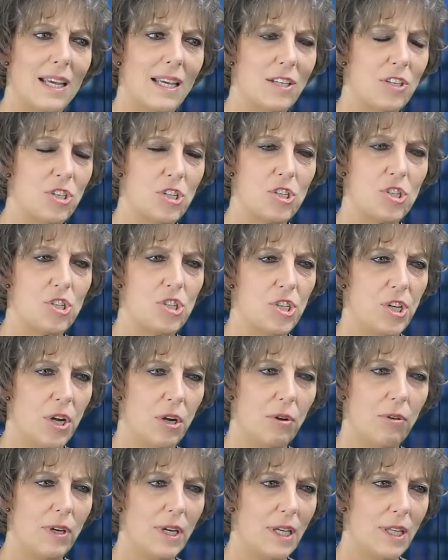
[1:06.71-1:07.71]
and just
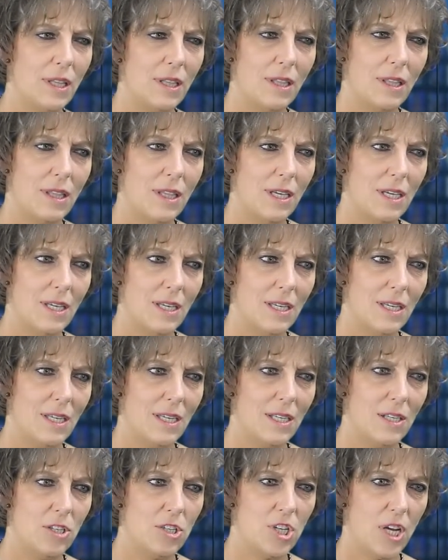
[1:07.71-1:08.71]
sharing
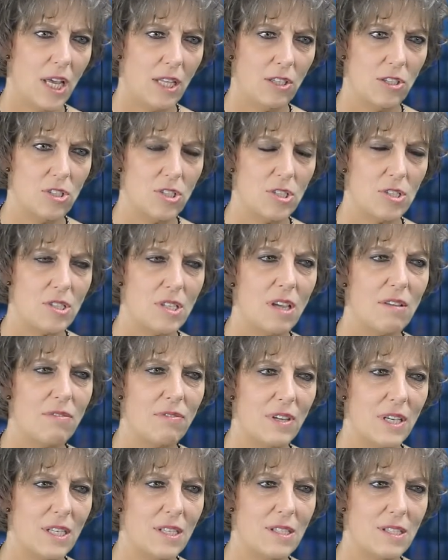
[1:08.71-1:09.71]
the challenges I
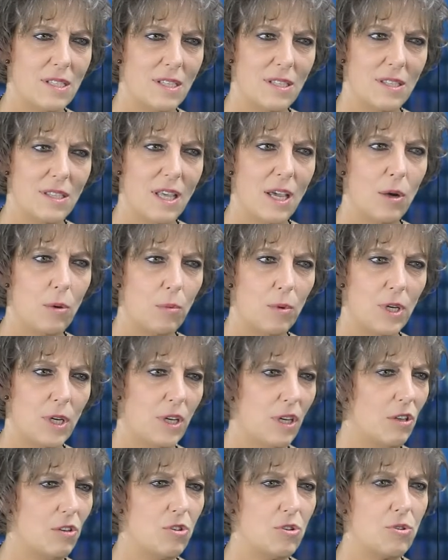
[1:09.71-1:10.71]
faced in that
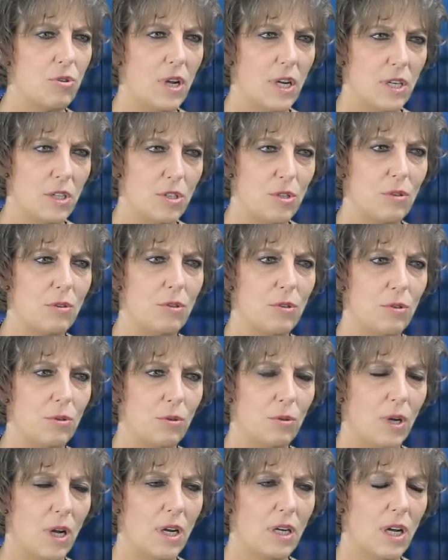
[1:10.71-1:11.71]
week and trying
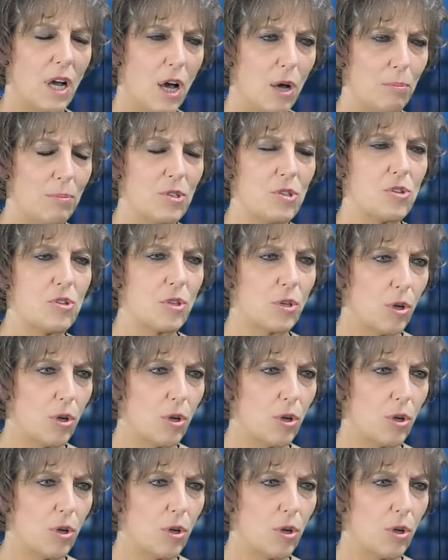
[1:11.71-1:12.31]
to accomplish the